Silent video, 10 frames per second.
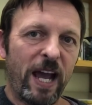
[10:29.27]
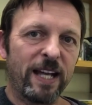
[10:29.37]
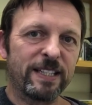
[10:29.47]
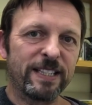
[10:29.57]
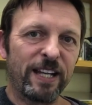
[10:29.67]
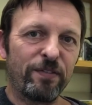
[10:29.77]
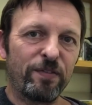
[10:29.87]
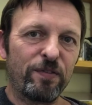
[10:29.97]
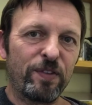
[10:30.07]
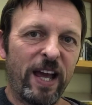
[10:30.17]
And if
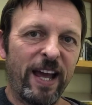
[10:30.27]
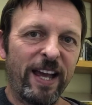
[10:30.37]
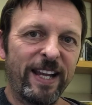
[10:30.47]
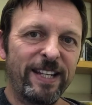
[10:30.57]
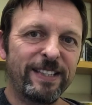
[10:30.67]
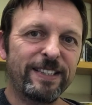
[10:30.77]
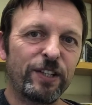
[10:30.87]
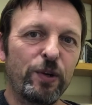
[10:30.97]
there is,